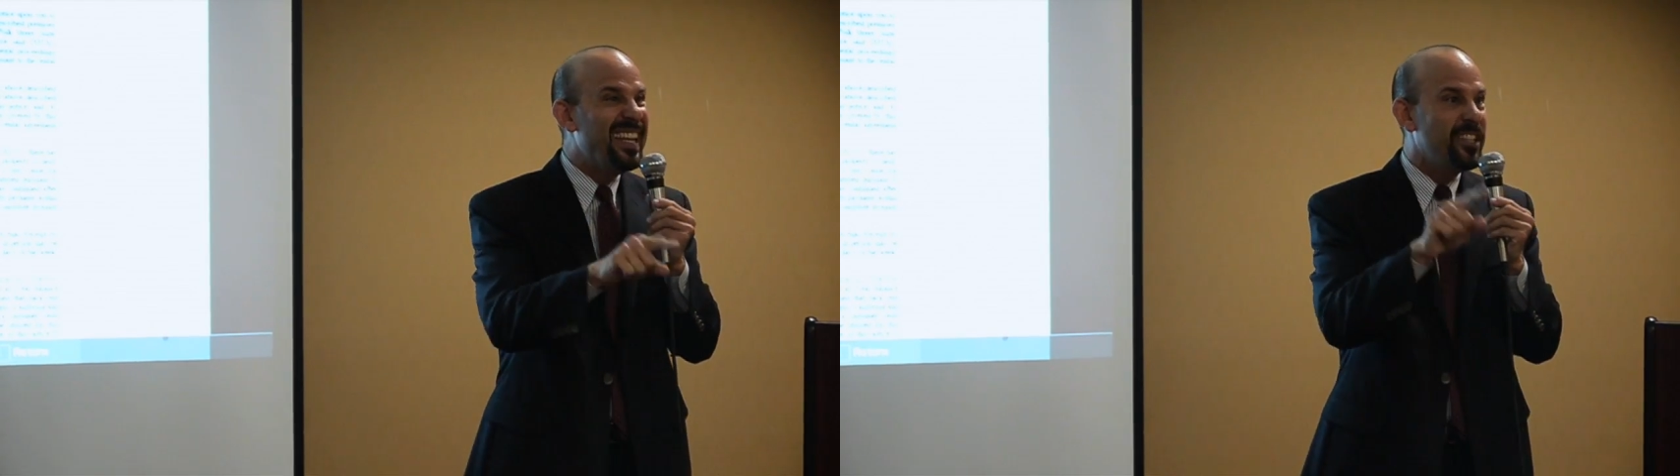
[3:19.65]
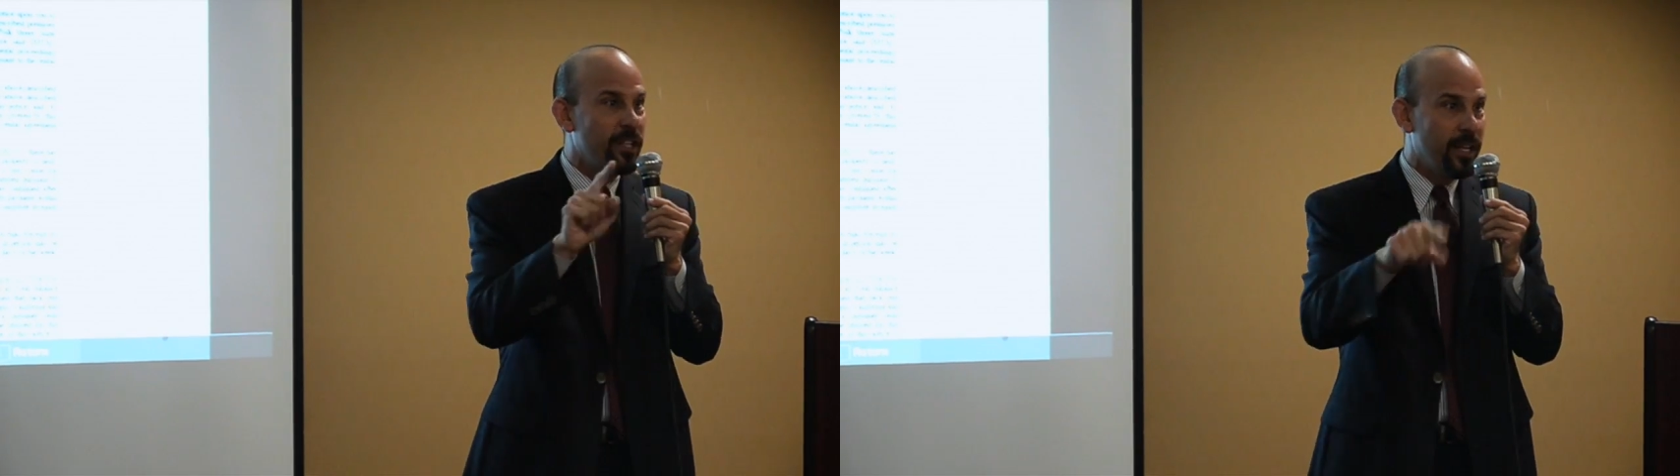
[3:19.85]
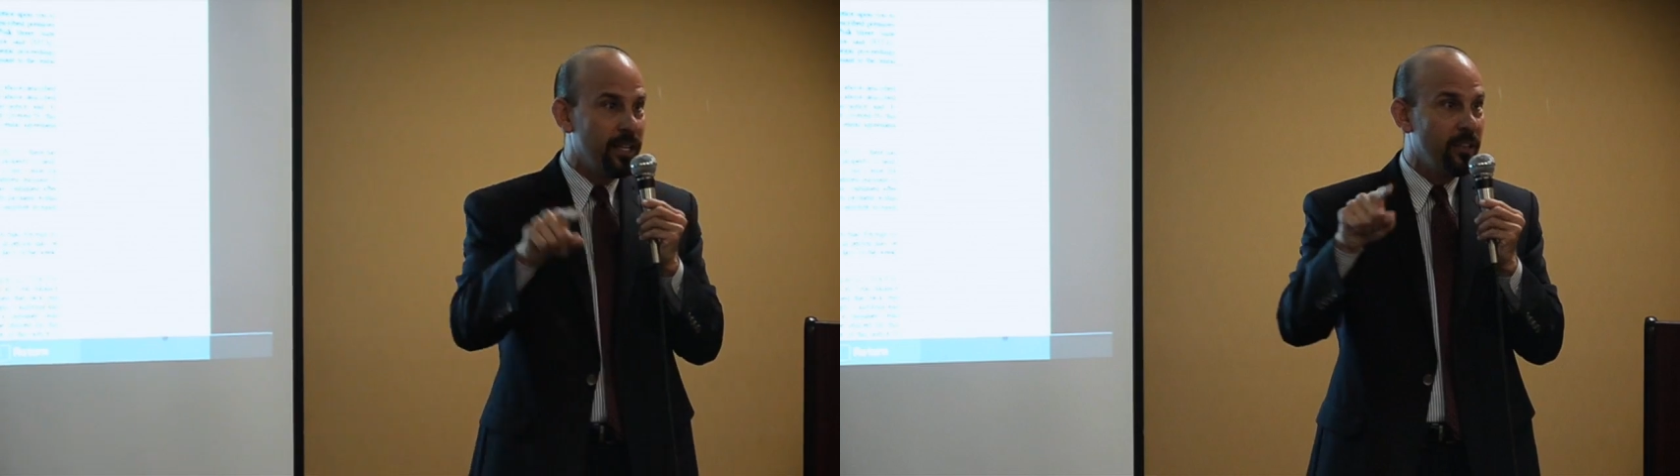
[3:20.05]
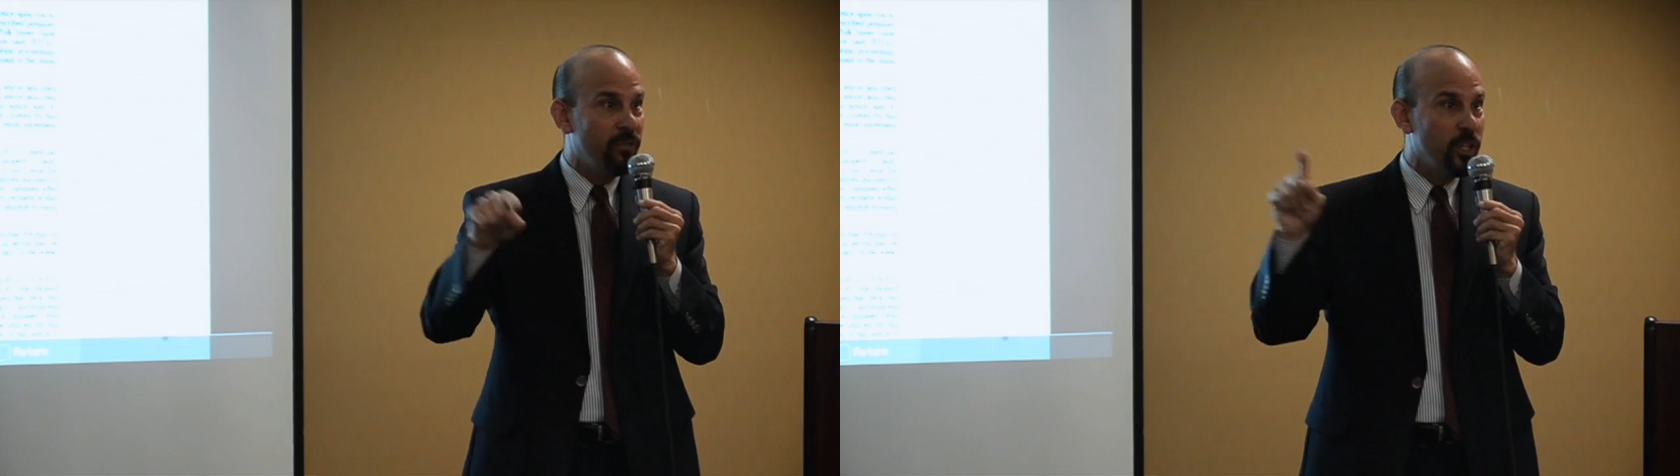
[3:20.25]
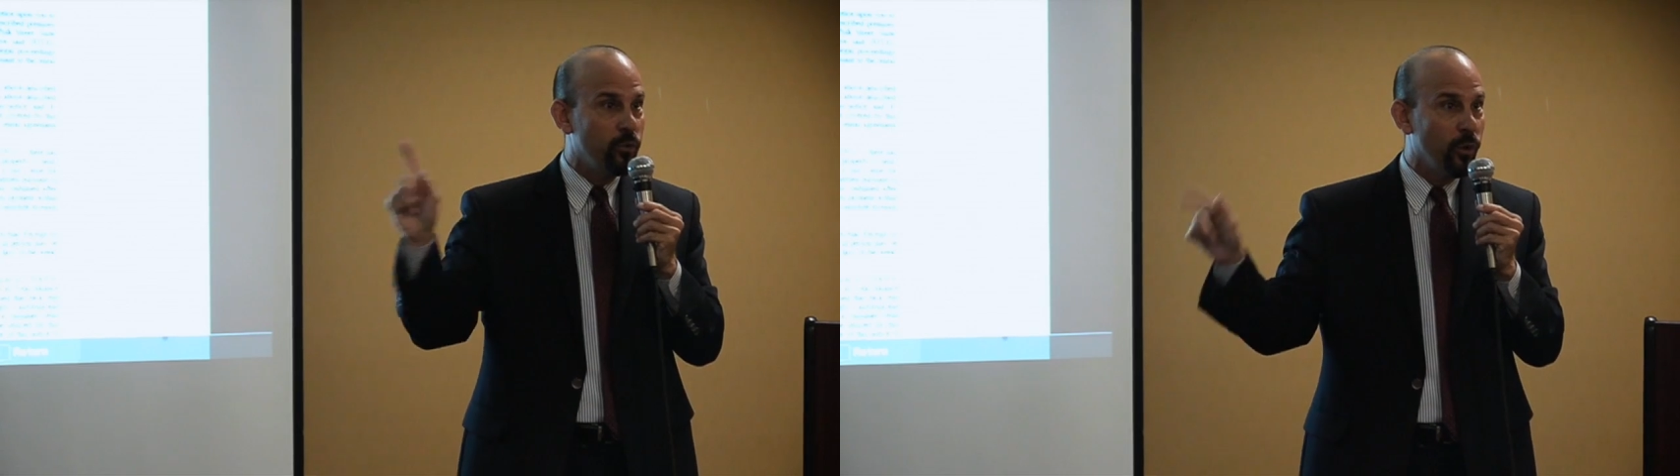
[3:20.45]
each
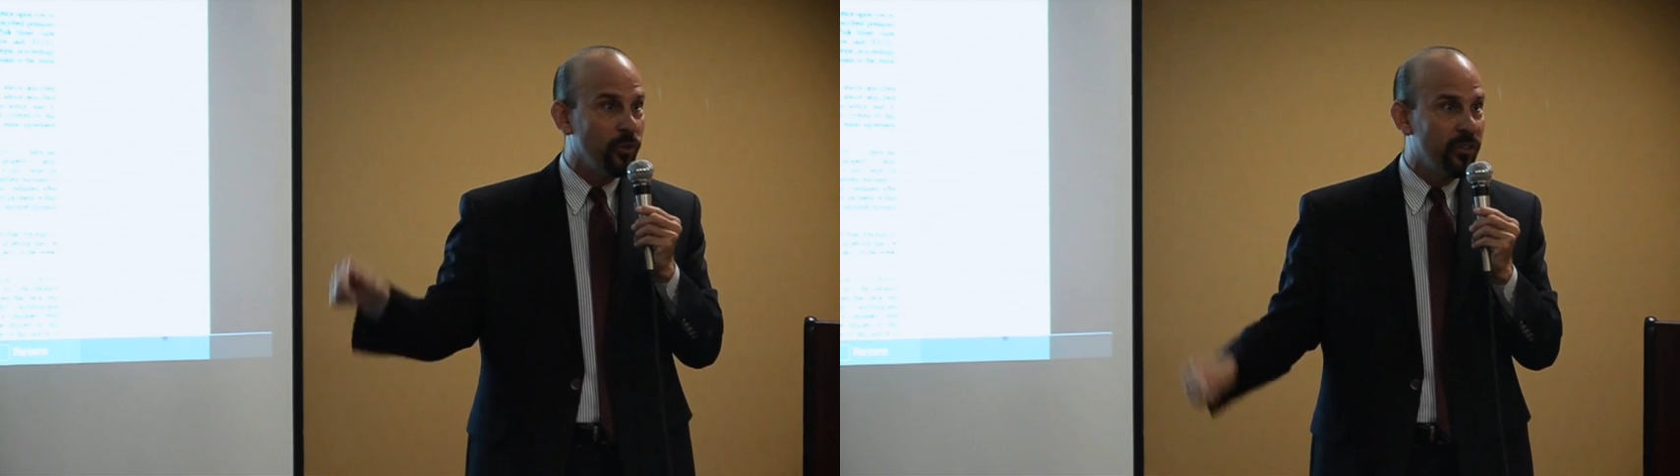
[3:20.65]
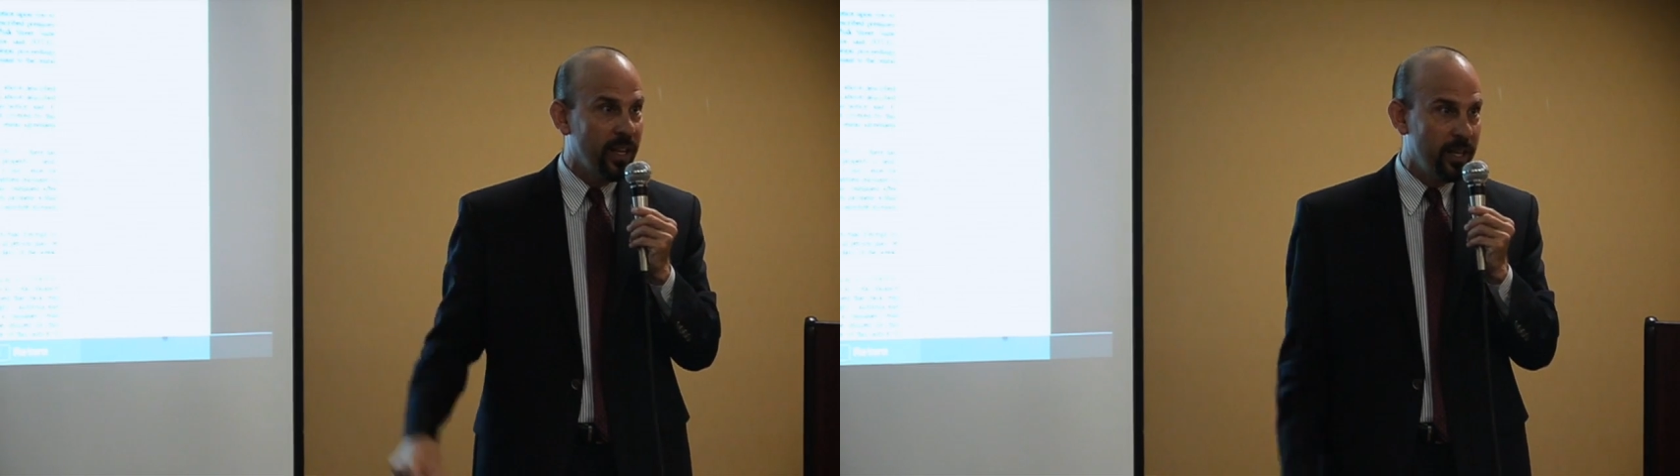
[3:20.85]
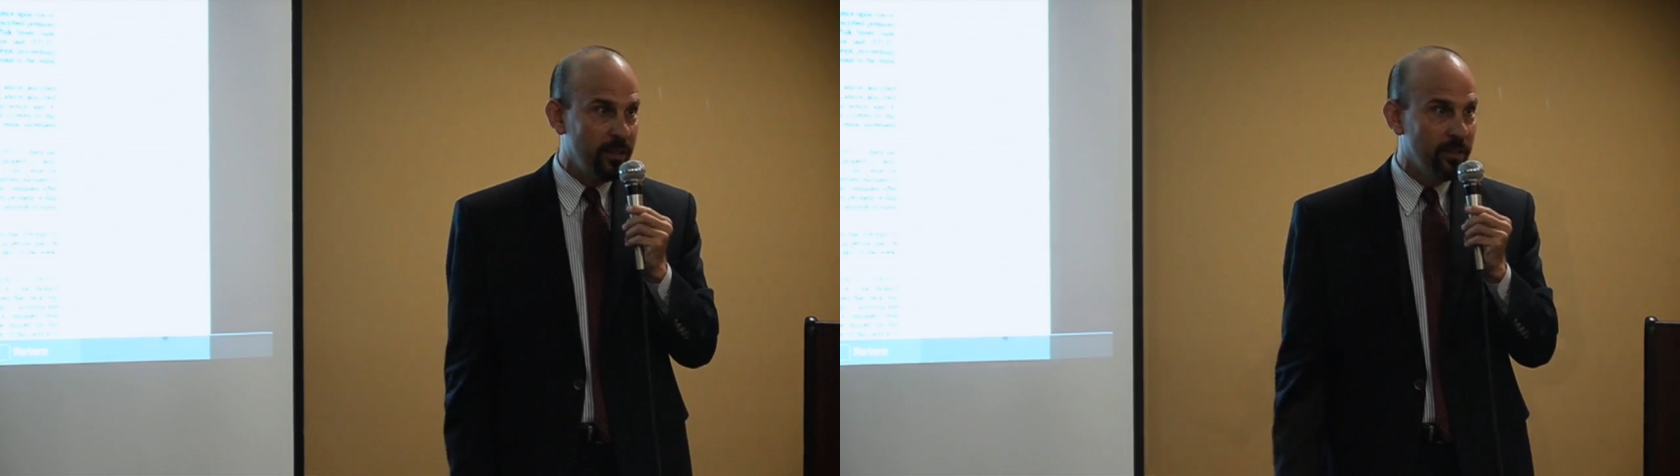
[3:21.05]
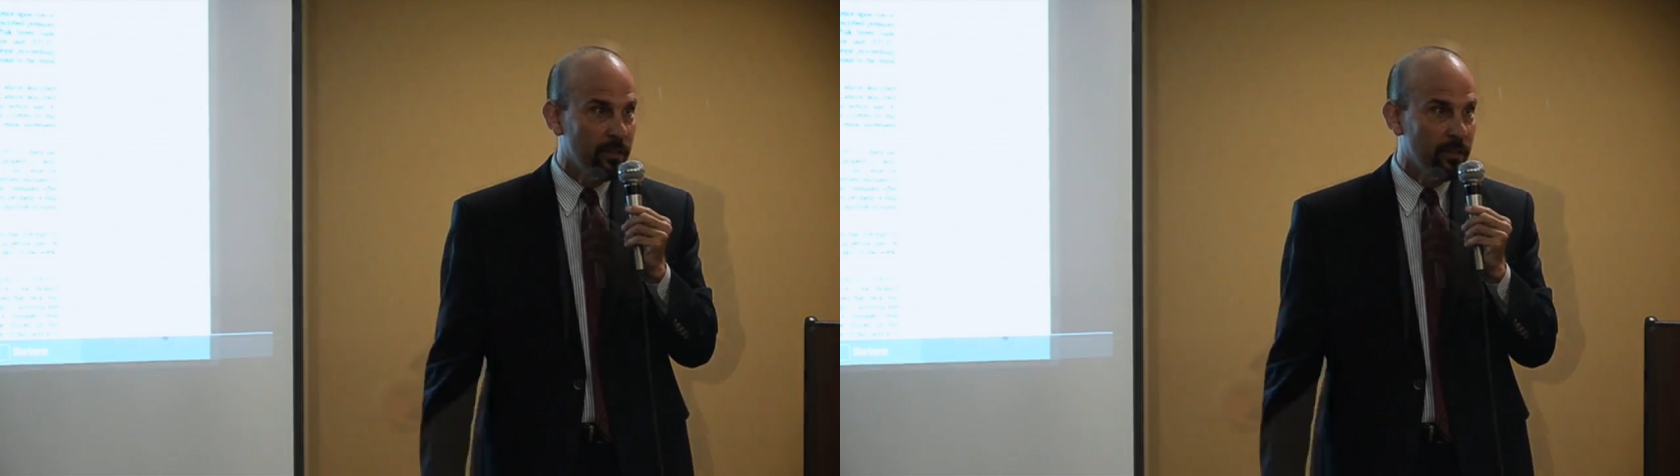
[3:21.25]
individual tenant.